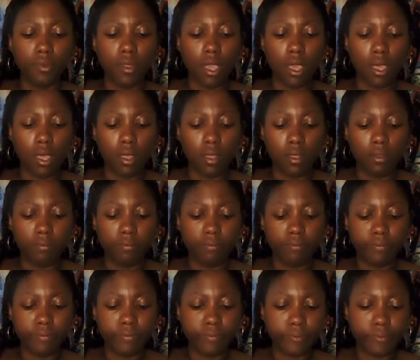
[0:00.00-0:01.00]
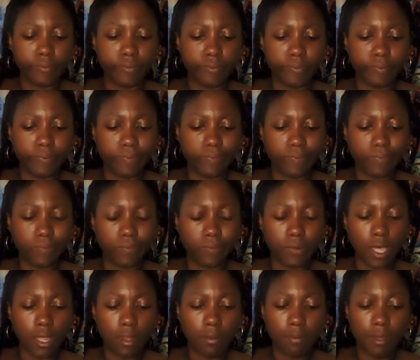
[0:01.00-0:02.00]

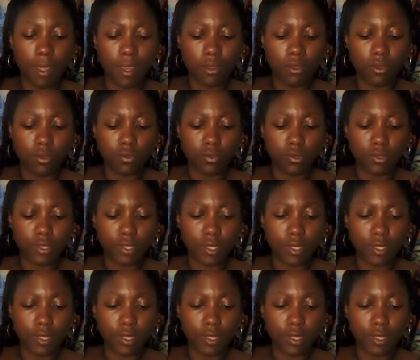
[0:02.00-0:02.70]
Nine of Pentacles